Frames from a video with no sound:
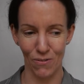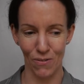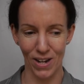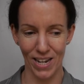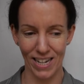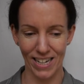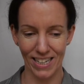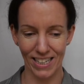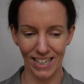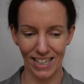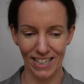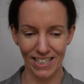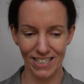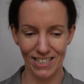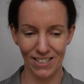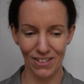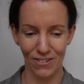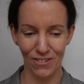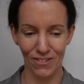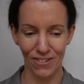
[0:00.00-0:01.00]
We'd
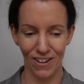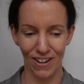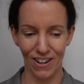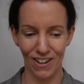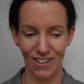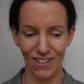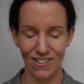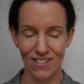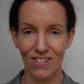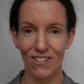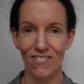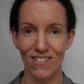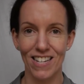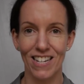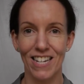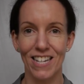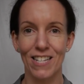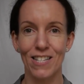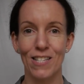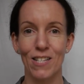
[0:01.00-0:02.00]
like to uh, start
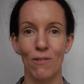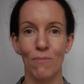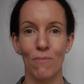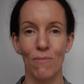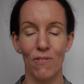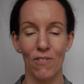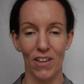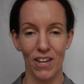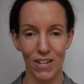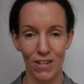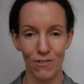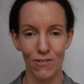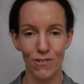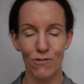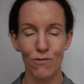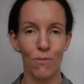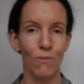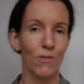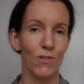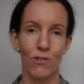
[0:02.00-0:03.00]
sending some thank
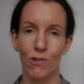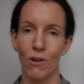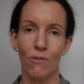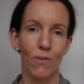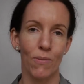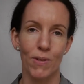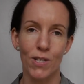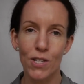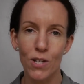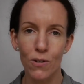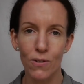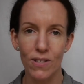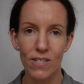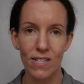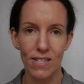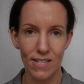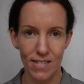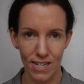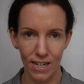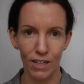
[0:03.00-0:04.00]
yous from, straight from the
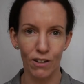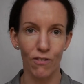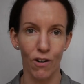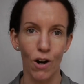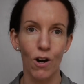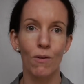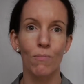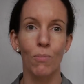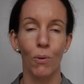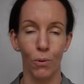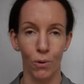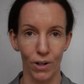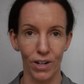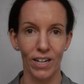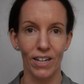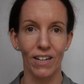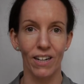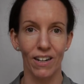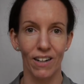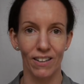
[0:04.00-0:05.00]
students instead of our
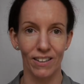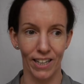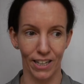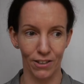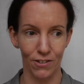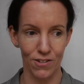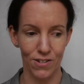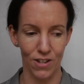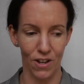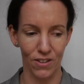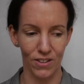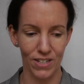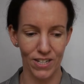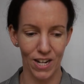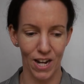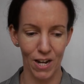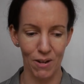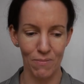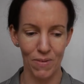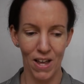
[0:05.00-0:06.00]
boring letters all the
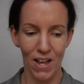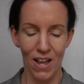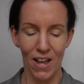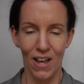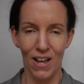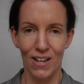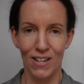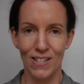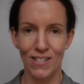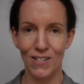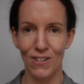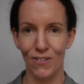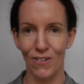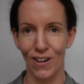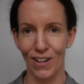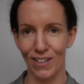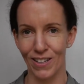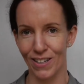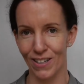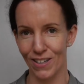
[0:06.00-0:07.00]
time. So
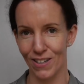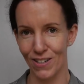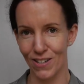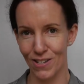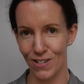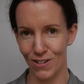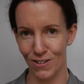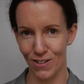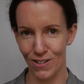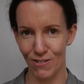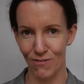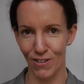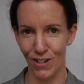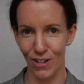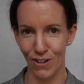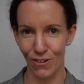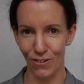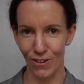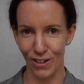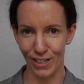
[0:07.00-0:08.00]
I'm going to just do this
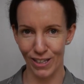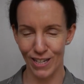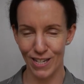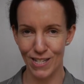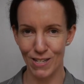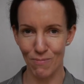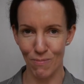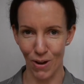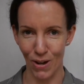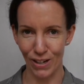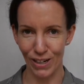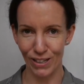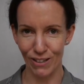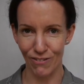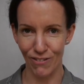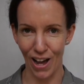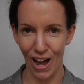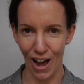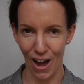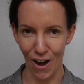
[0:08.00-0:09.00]
video quickly as a model
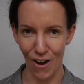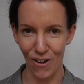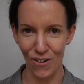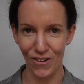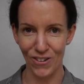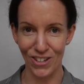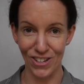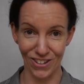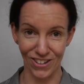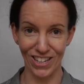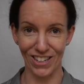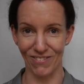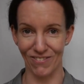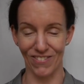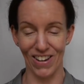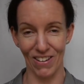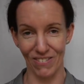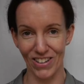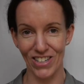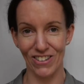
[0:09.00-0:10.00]
of how you could
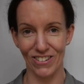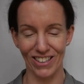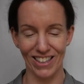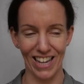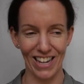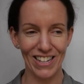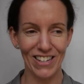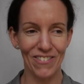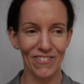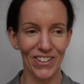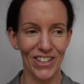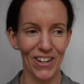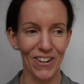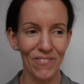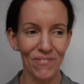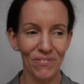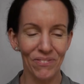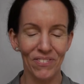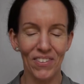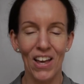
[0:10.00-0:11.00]
maybe do a thank you
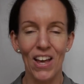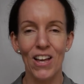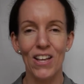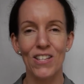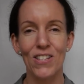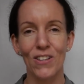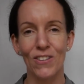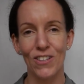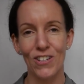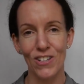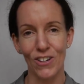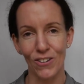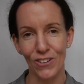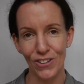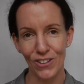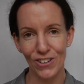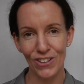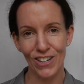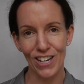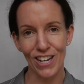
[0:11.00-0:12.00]
video. So the
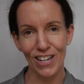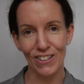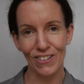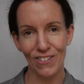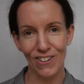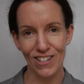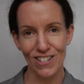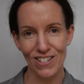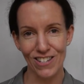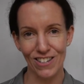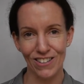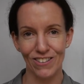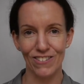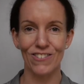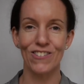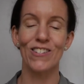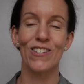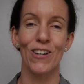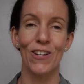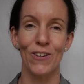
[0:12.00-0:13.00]
donor in question,
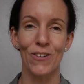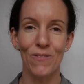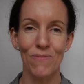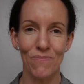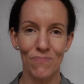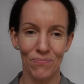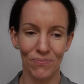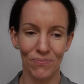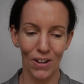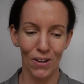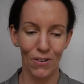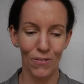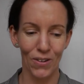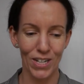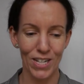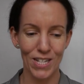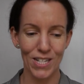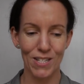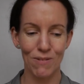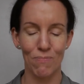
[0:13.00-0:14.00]
there's two.
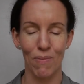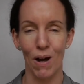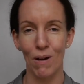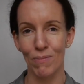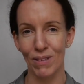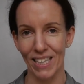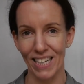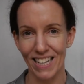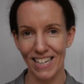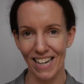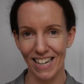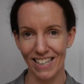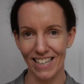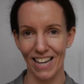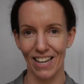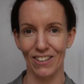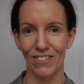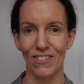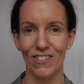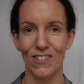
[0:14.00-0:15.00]
One is Bob Lee, and
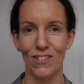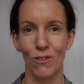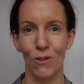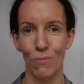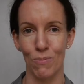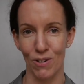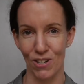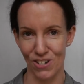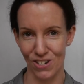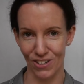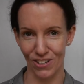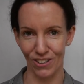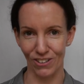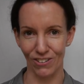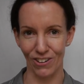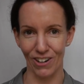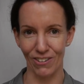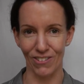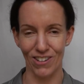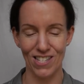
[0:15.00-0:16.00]
the other is a corporation
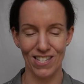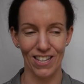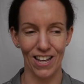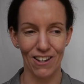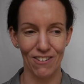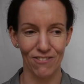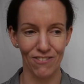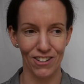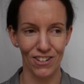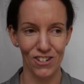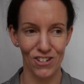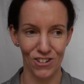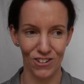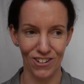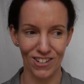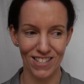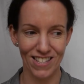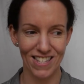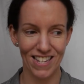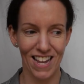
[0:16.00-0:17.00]
called Great West Life
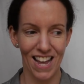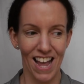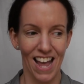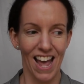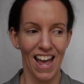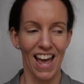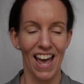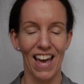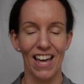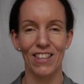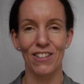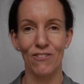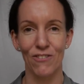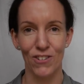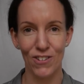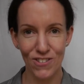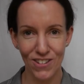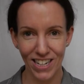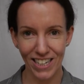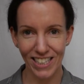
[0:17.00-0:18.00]
Insurance. And the
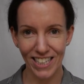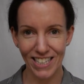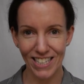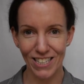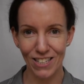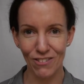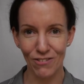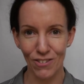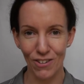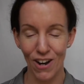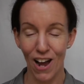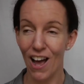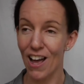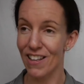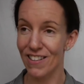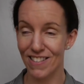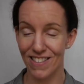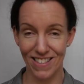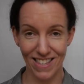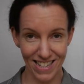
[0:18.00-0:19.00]
first thing I'd like to do for
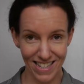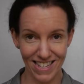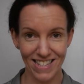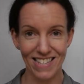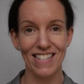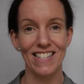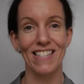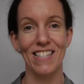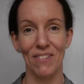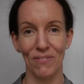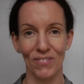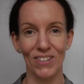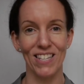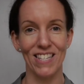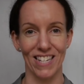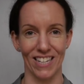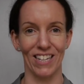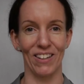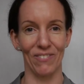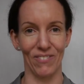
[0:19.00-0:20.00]
is this is as simple
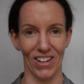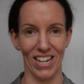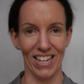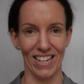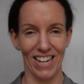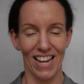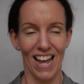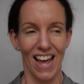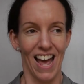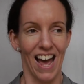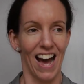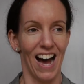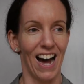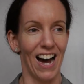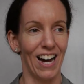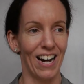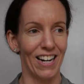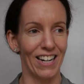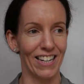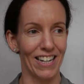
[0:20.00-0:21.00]
as it could be.
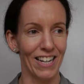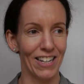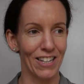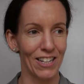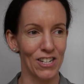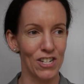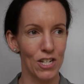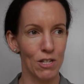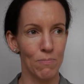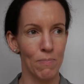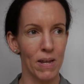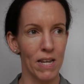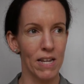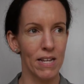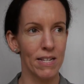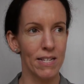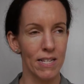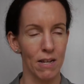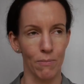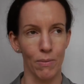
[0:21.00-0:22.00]
Uh, it could just
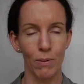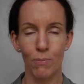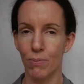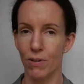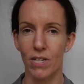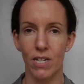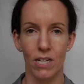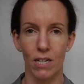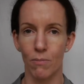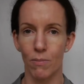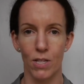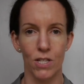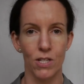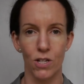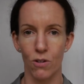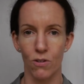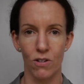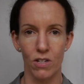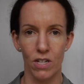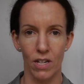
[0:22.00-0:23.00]
be someone pretend I'm a
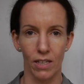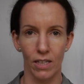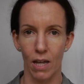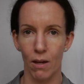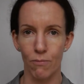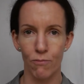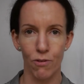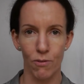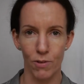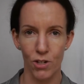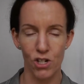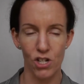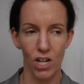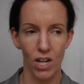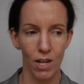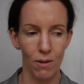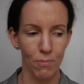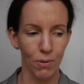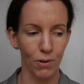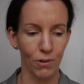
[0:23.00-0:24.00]
student alum from a
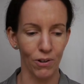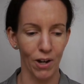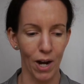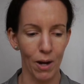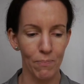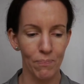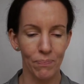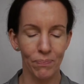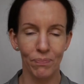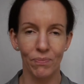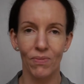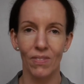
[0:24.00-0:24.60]
JA program.